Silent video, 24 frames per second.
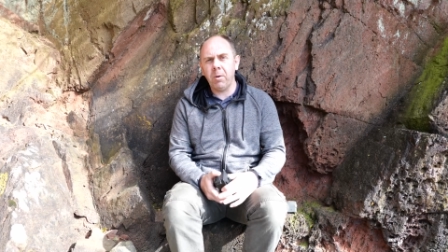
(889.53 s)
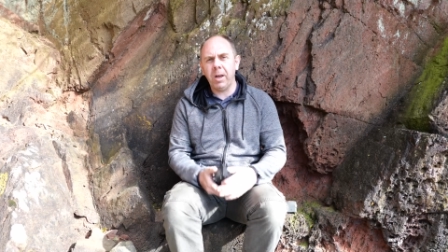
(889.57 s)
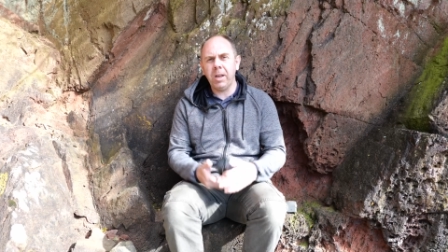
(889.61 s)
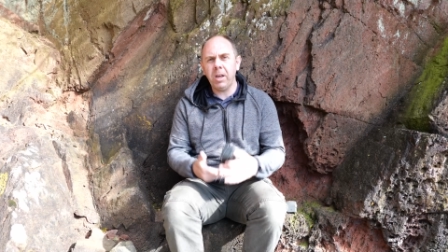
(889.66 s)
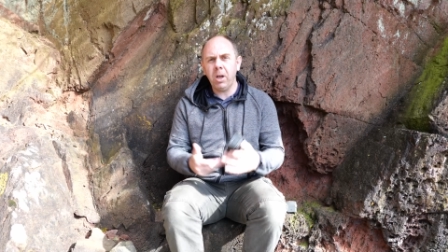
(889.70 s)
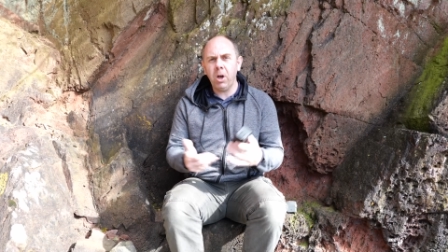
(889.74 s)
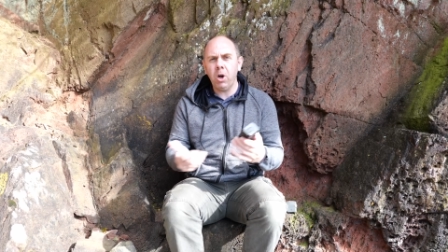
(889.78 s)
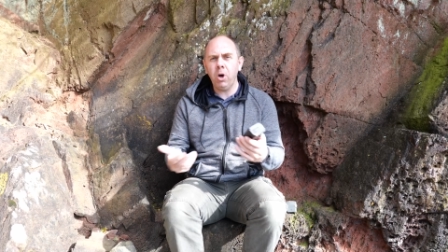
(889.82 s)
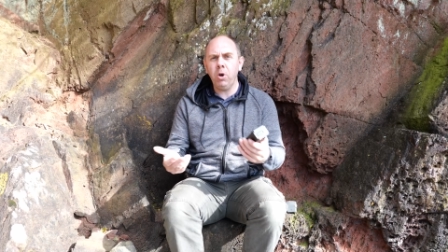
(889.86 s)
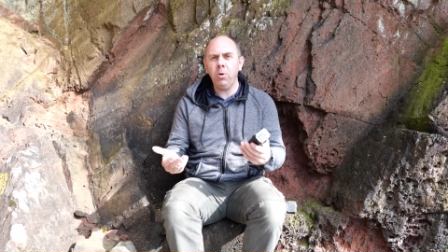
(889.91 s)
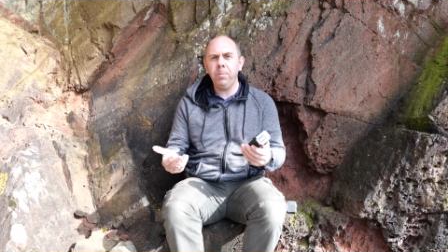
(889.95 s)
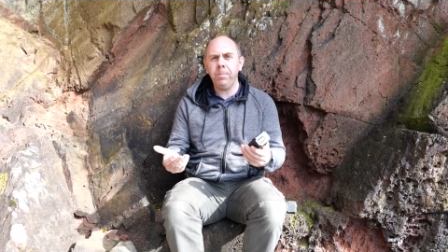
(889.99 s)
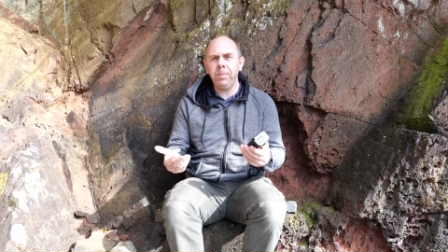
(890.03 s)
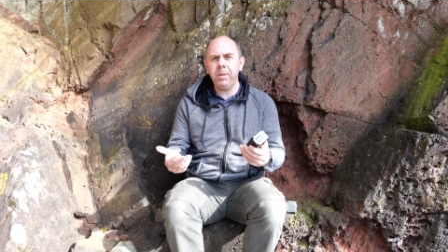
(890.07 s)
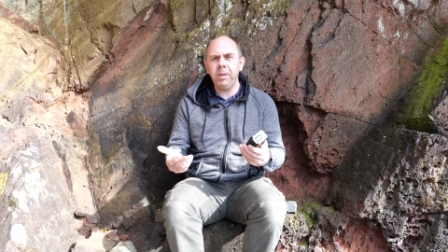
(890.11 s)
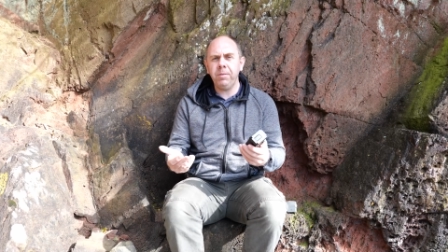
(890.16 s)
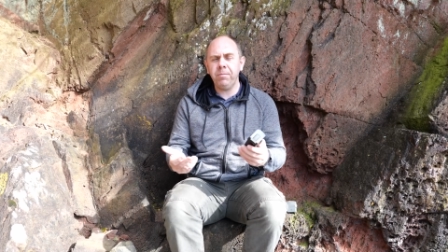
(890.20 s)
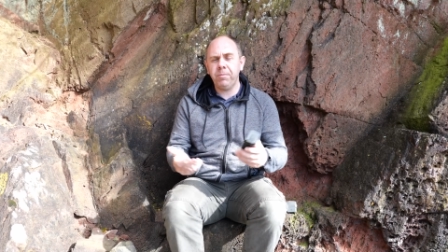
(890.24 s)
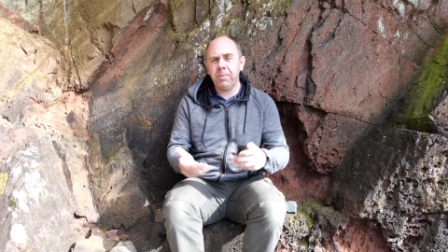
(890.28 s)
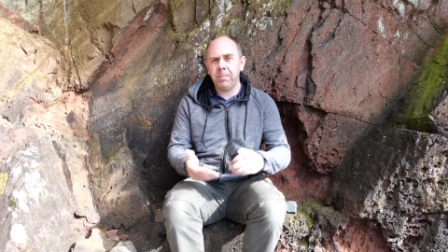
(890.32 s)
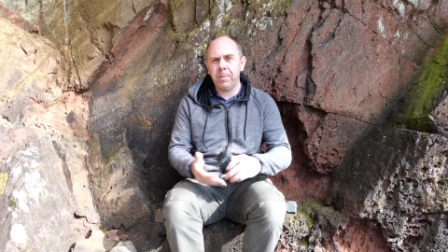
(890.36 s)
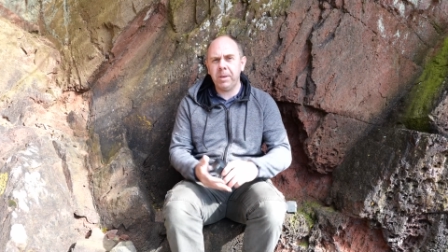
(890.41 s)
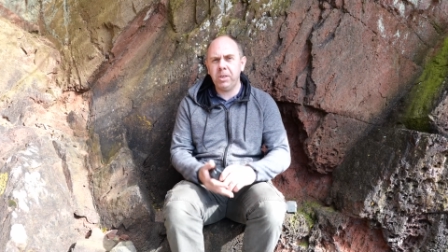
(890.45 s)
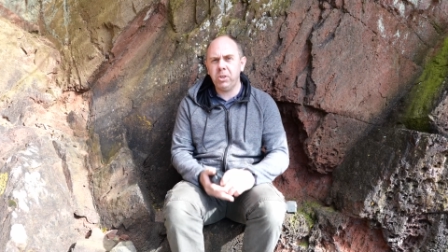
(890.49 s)
I hope the
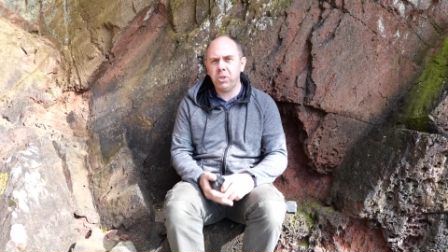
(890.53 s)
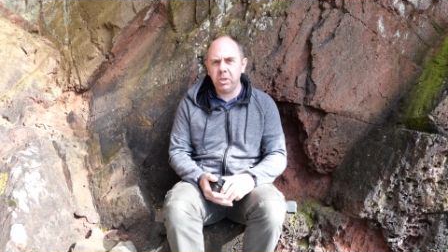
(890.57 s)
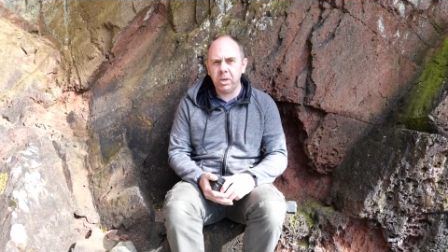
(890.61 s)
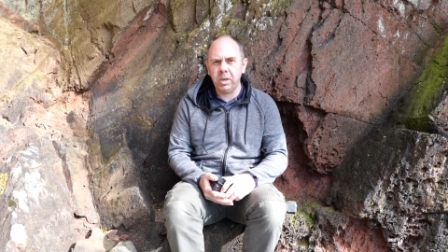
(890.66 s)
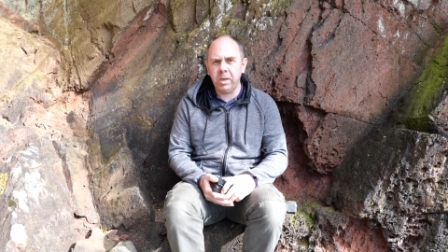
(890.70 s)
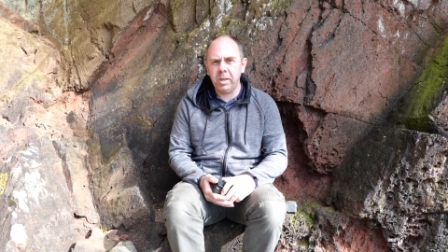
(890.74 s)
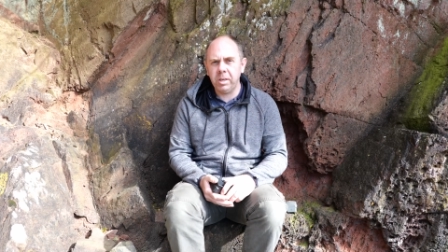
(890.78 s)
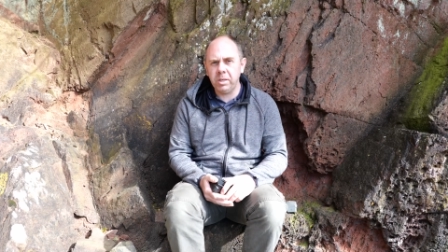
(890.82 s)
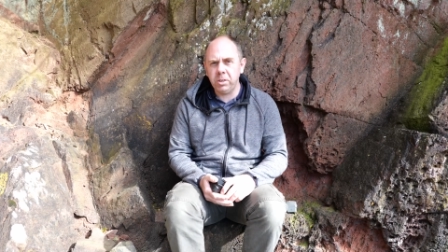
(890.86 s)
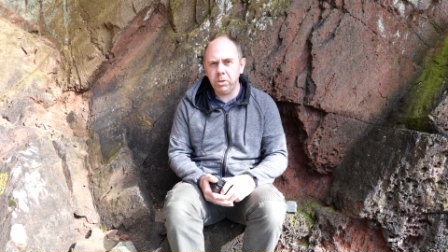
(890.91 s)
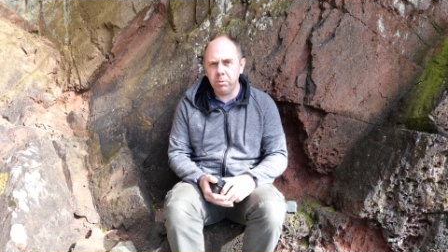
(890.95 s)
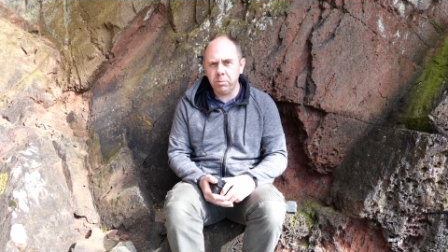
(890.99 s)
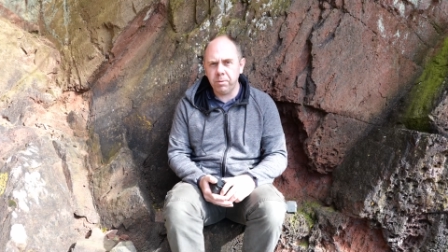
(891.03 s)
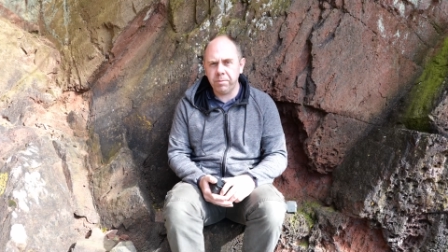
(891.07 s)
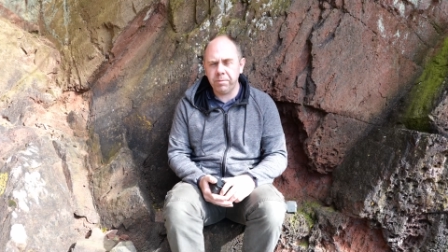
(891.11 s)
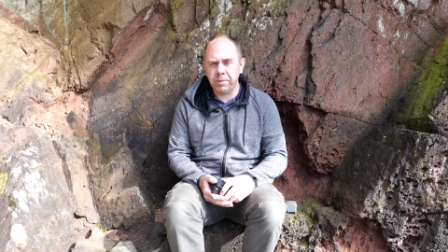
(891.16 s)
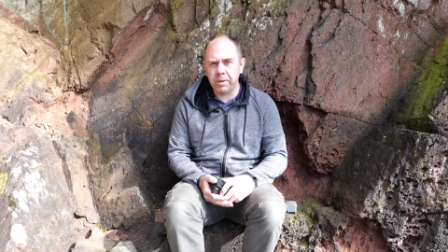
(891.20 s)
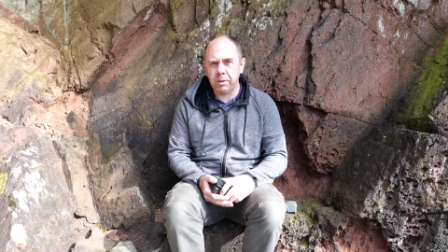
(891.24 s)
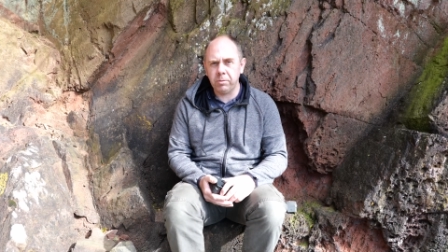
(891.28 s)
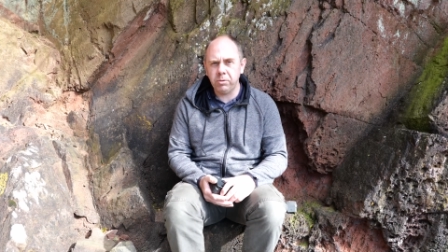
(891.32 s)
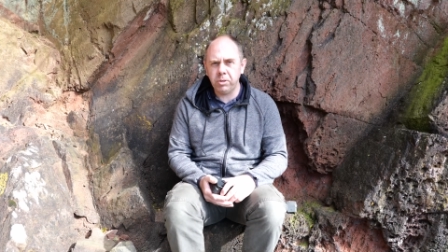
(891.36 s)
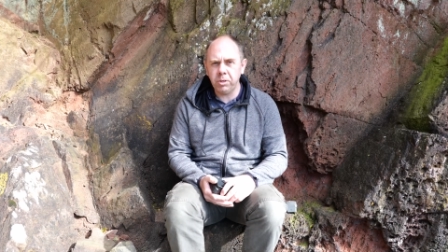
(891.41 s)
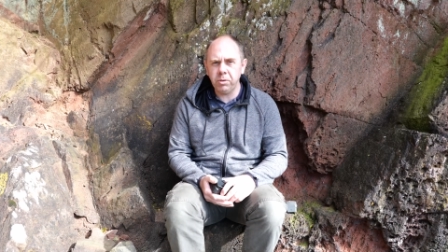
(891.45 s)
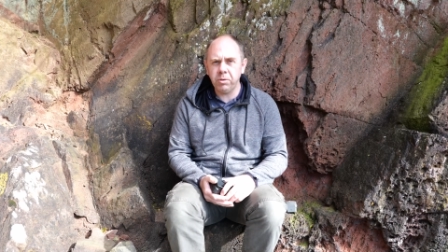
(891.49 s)
information in it you have
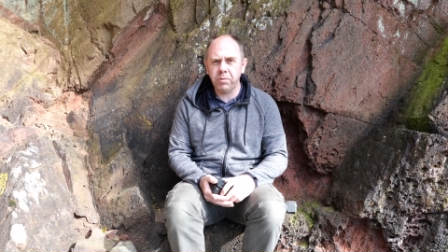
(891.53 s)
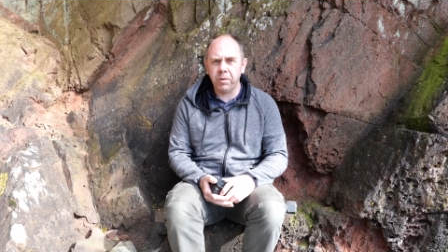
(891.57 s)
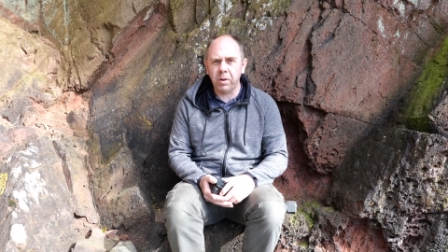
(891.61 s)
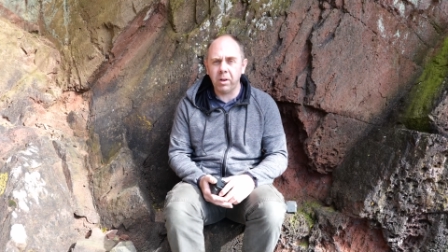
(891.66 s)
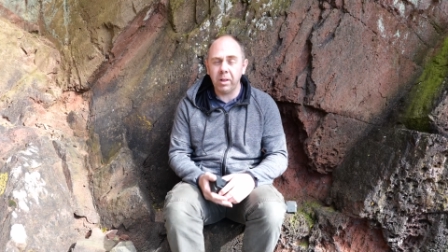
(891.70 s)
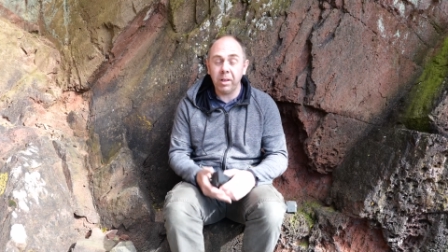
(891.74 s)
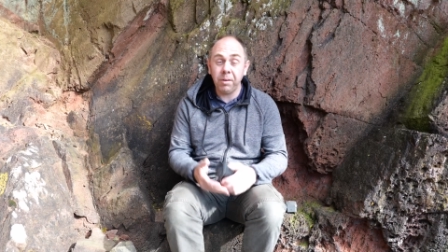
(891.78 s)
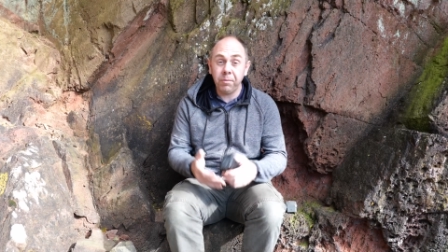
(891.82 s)
found useful.